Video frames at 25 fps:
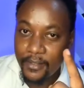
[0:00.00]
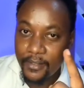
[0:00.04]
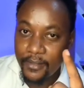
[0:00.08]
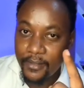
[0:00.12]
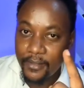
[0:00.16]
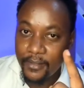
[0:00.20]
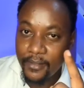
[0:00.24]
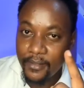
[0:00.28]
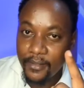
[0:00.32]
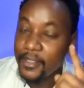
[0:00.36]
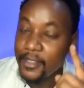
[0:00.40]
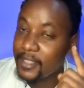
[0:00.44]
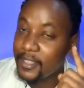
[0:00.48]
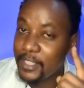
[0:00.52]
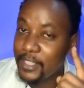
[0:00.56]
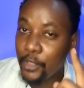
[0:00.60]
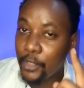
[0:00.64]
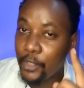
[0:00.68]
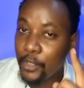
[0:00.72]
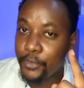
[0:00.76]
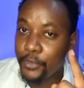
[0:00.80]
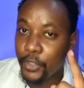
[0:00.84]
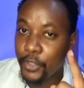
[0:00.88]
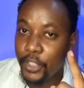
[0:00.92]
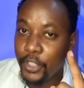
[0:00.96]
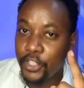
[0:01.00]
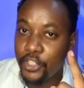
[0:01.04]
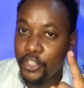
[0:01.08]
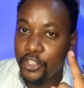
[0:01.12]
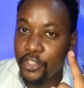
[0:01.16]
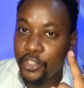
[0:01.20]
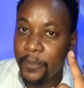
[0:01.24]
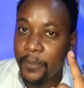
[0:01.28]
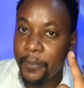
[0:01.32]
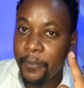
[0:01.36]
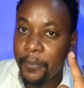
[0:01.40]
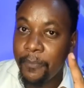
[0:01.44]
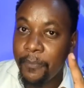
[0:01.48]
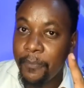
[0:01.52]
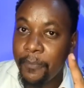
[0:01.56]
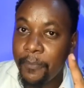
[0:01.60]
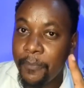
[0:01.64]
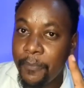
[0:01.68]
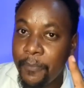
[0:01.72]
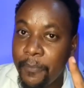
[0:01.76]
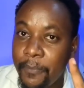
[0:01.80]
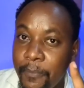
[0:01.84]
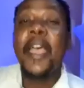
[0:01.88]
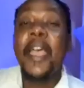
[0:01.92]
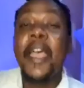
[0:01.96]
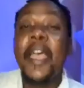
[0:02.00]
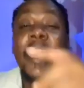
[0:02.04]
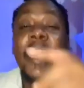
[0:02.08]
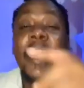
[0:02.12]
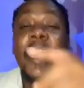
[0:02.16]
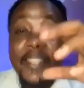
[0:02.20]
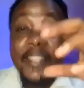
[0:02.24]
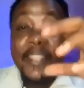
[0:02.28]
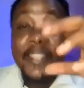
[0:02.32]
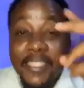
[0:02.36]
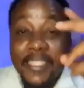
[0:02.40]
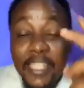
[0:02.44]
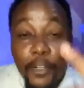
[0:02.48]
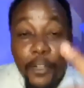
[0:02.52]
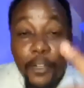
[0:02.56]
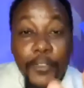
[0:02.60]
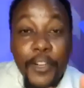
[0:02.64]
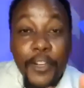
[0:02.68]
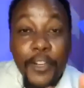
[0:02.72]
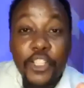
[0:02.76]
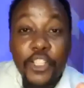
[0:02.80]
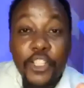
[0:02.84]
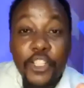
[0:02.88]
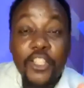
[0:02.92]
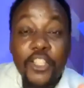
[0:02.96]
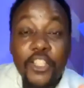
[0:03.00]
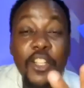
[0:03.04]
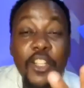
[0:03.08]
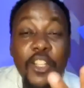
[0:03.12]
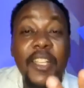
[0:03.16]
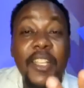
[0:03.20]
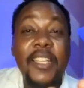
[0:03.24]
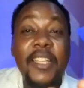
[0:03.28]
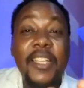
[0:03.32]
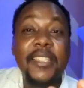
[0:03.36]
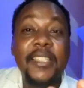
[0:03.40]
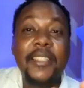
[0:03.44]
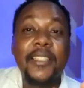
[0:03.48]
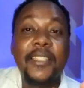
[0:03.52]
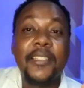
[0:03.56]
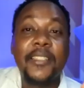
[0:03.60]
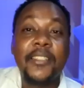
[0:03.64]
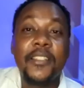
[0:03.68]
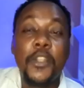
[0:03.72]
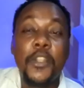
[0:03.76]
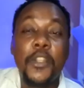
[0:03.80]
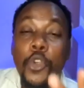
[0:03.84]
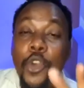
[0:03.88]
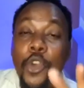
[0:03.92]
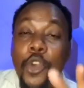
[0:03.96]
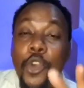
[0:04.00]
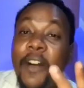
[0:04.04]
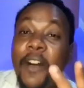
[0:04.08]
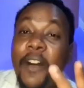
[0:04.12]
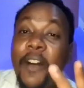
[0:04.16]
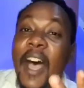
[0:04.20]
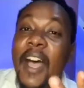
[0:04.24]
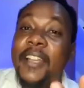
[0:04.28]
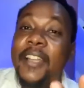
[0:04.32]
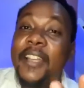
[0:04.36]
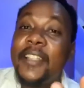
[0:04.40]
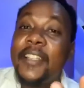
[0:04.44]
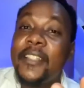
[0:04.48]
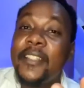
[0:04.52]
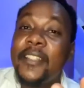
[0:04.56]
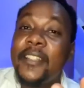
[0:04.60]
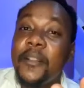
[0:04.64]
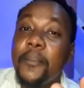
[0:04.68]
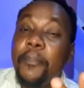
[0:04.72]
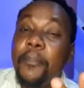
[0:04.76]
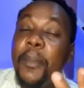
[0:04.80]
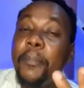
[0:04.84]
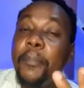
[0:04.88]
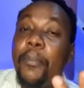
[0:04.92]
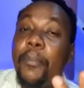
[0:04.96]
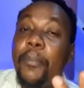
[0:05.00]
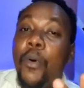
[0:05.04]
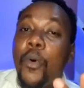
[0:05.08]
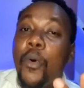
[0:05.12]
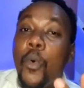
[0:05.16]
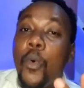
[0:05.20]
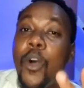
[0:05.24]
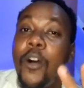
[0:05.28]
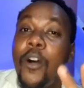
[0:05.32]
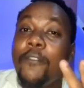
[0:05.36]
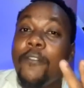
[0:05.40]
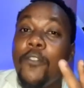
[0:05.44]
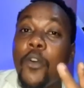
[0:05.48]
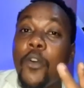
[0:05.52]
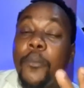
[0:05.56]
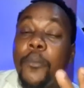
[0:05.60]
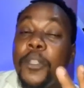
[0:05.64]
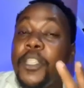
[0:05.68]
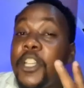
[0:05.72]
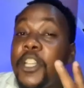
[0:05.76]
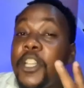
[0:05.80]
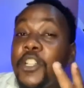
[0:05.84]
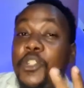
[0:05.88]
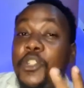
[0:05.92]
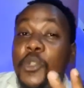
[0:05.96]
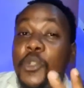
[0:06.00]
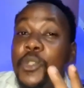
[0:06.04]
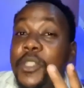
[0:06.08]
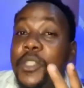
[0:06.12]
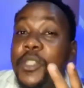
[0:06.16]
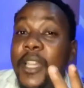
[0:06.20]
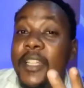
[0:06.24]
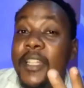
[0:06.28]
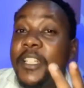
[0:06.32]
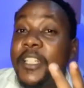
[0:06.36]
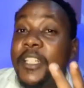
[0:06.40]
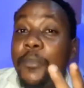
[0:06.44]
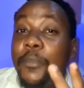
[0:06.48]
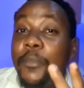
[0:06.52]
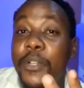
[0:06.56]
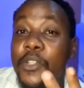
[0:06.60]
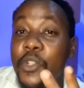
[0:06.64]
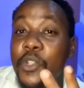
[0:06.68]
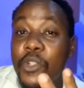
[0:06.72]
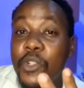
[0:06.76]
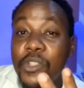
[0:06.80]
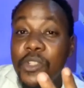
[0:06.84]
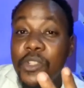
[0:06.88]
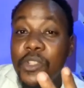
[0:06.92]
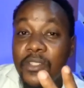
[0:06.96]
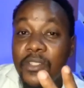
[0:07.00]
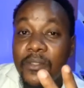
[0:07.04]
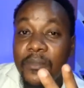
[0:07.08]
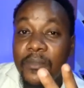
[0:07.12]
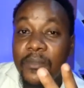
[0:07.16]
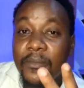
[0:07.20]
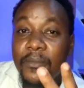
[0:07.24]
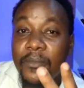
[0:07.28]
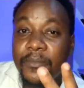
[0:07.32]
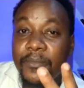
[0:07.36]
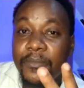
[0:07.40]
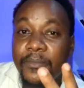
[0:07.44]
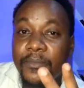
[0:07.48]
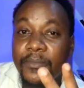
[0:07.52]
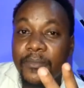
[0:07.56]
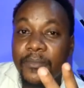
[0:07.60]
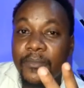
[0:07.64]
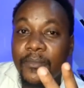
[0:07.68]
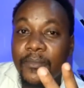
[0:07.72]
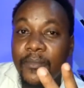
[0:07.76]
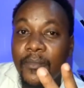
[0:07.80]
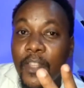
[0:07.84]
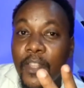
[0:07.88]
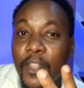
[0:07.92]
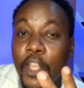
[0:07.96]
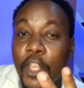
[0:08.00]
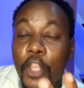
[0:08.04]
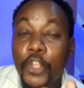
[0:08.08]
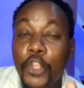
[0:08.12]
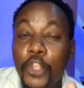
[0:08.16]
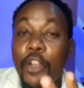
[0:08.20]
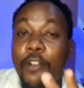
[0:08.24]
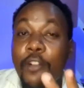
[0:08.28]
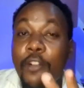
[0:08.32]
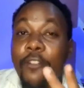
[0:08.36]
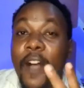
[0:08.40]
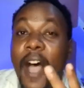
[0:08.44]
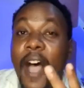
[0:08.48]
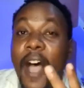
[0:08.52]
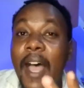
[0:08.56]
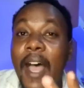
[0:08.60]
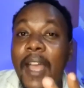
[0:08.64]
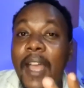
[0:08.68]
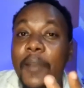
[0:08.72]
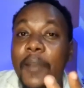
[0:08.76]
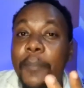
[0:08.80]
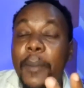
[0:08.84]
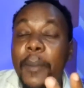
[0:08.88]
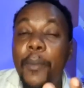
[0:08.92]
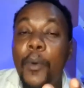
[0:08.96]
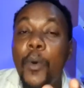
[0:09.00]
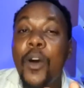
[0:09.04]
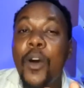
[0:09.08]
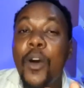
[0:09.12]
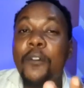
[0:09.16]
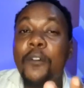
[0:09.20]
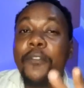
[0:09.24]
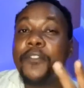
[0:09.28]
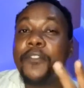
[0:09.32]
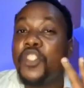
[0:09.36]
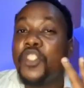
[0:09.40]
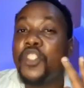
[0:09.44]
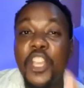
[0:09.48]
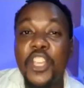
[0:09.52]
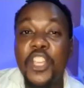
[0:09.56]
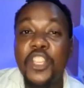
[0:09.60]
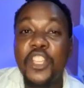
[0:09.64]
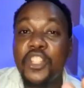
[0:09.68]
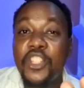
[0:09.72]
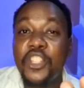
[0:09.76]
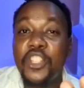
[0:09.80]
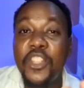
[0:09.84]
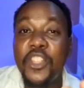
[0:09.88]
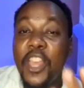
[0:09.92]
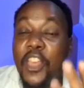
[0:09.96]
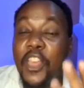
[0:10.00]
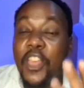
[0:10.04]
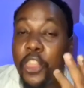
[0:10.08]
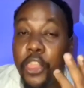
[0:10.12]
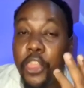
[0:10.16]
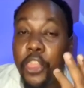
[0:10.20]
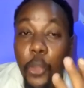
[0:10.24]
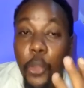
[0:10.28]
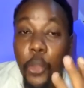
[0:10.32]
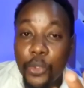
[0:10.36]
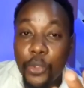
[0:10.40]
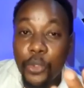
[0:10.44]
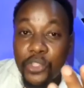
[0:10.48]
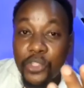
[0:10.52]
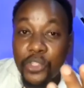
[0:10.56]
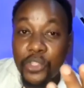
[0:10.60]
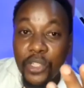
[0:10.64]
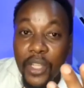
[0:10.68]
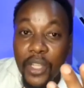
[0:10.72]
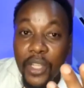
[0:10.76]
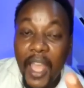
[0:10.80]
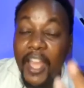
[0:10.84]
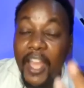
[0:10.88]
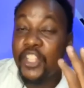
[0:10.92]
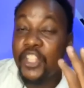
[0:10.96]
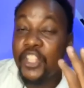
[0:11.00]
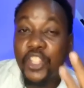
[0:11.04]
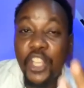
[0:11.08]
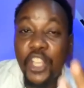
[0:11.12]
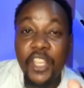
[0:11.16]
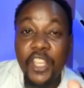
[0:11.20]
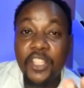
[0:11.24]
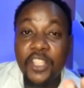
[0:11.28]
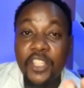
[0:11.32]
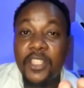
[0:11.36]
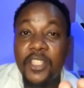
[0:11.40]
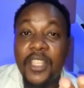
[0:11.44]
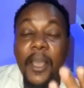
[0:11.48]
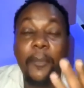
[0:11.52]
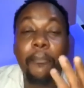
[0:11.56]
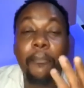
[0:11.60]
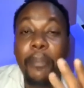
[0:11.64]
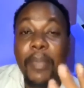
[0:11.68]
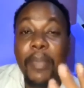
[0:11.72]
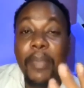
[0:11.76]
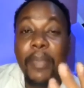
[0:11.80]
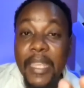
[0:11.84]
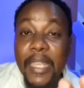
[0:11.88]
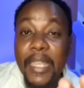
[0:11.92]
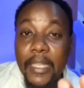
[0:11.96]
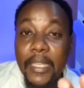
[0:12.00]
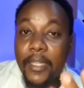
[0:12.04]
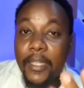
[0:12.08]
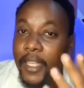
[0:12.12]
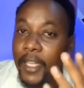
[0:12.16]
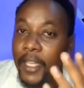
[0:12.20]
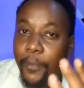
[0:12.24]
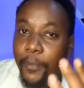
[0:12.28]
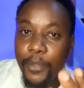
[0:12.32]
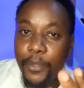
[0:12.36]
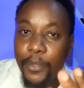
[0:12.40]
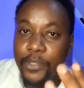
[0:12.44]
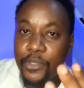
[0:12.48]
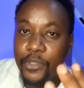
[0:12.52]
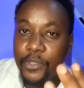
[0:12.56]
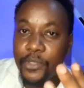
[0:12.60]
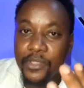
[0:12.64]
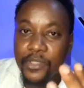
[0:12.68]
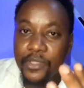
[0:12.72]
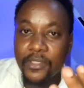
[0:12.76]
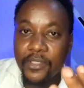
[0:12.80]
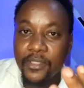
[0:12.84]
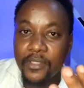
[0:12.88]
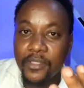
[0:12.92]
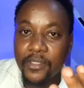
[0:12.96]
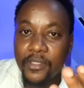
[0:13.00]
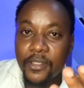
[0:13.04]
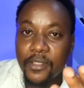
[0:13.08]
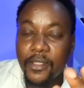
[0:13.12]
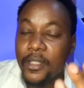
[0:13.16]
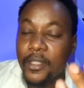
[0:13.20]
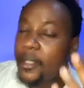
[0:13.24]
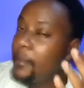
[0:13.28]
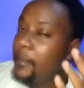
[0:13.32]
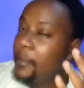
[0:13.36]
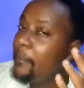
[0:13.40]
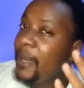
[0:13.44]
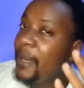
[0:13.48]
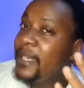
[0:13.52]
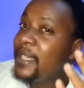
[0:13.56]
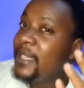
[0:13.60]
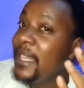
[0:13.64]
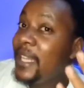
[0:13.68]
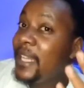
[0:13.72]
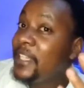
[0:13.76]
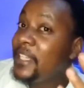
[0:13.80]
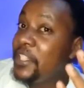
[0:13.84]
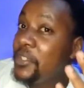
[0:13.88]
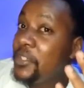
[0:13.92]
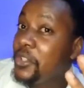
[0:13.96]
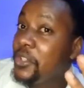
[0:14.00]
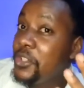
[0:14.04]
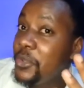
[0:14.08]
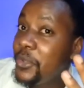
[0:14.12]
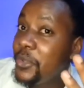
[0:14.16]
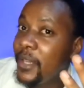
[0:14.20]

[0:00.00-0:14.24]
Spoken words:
Self-knowledge. Self-regulation is, you have had people who have committed suicide in prisons. You have had people who have changed their thoughts and changed their being in prison. Mandela did not do that.